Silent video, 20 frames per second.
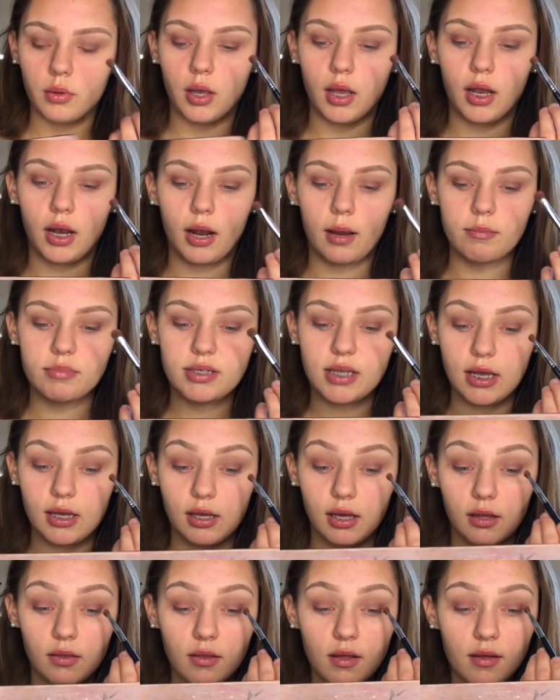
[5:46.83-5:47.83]
And I'm
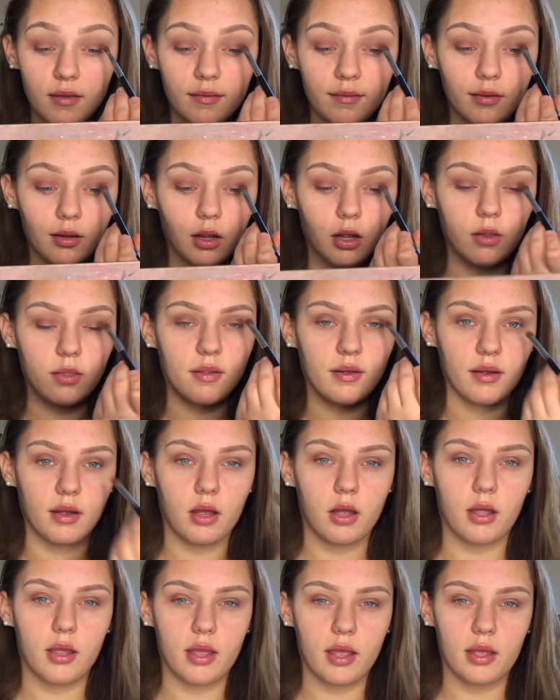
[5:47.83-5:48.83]
taking this on
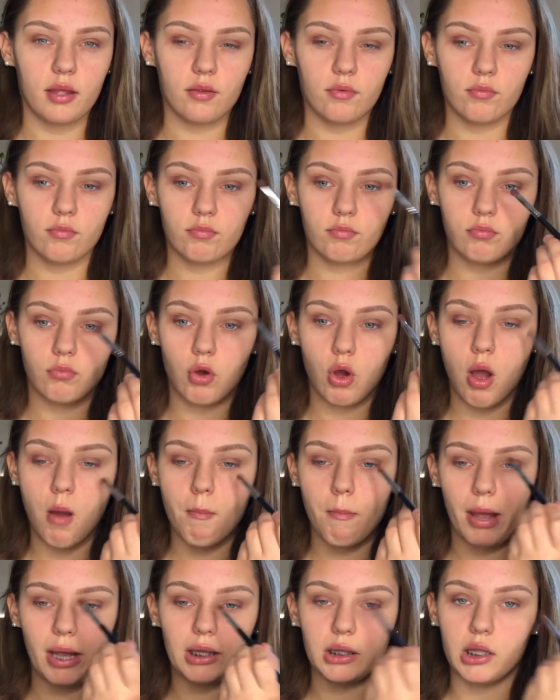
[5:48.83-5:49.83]

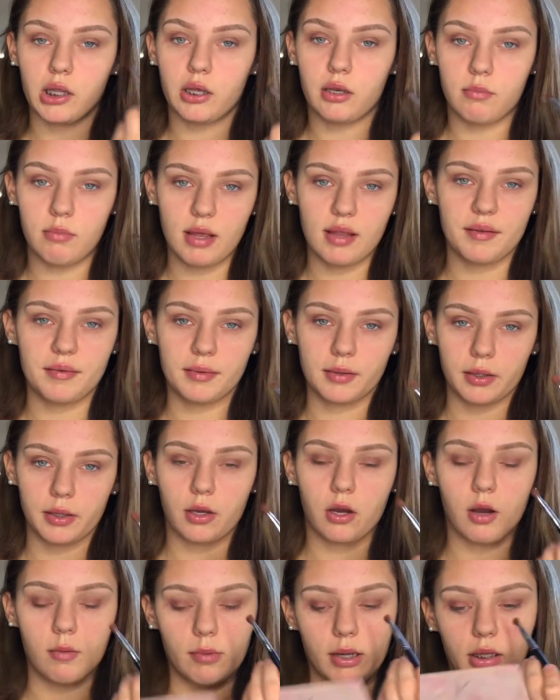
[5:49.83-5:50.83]
my lid, basically,
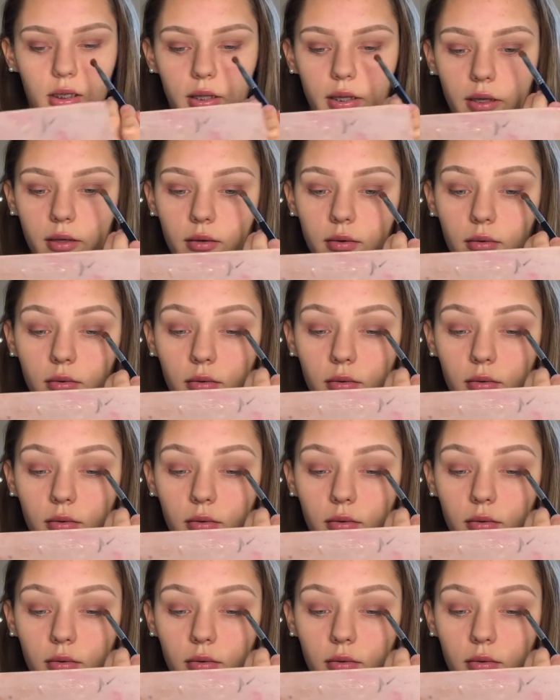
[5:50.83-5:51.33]
on my lid.